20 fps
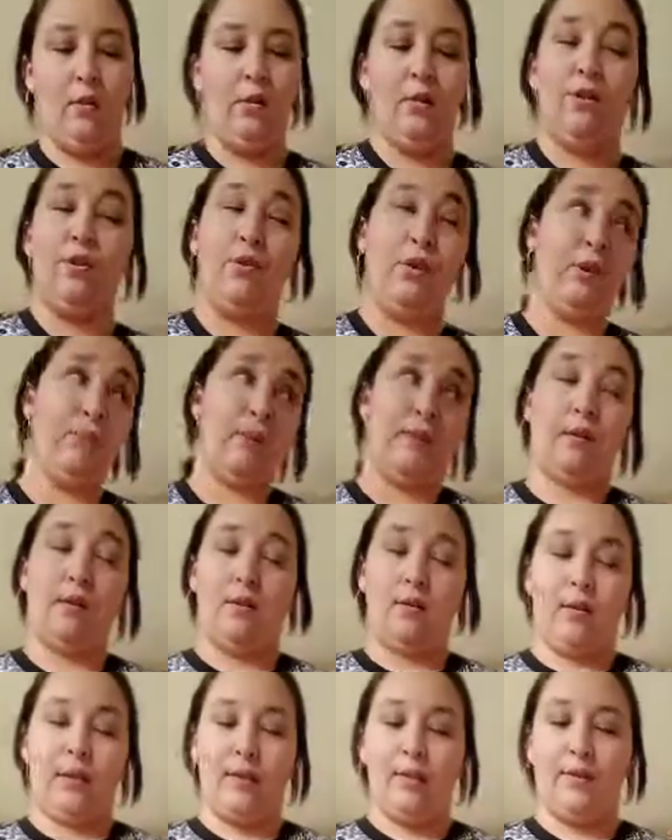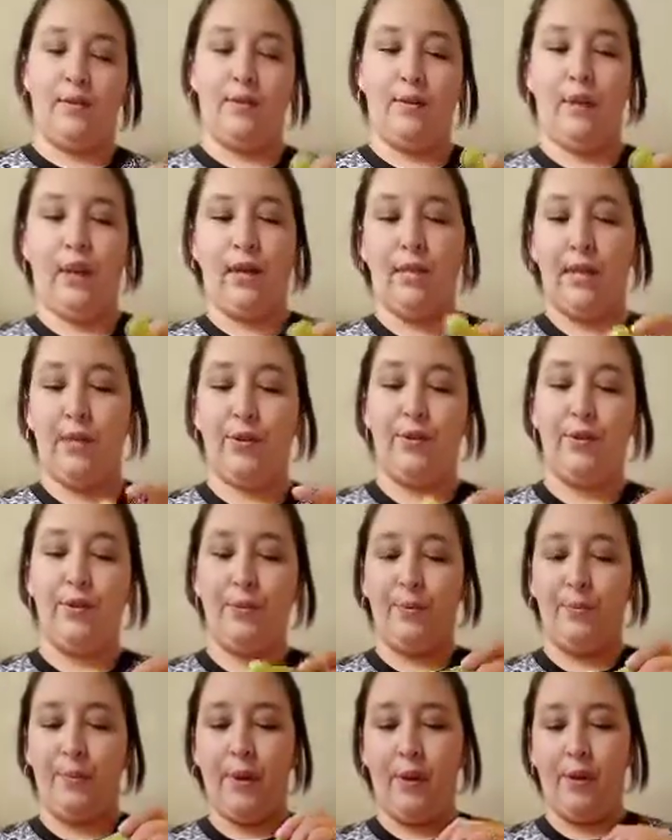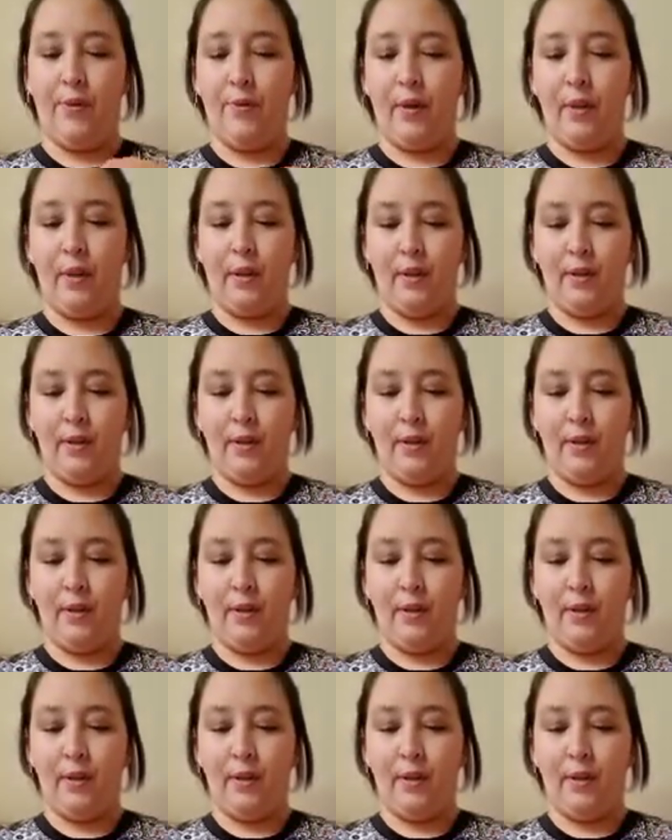you can hear my dog, he's going crazy. They're doing some yard work,